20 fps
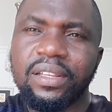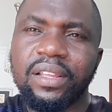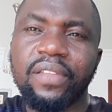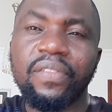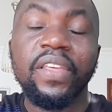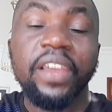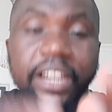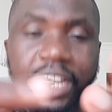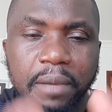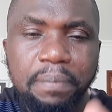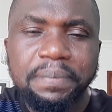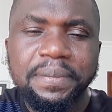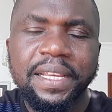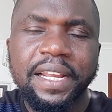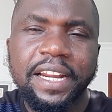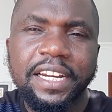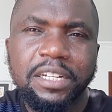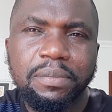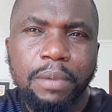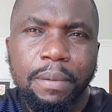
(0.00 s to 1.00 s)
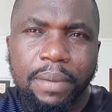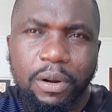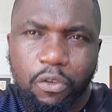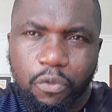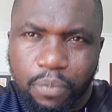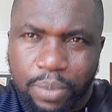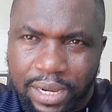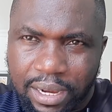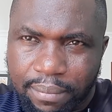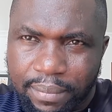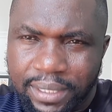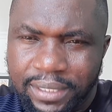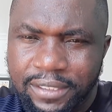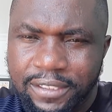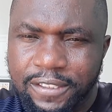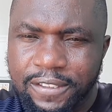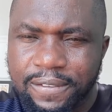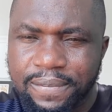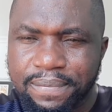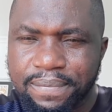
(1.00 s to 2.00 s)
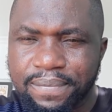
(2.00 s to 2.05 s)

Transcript: the right Member of Parliament,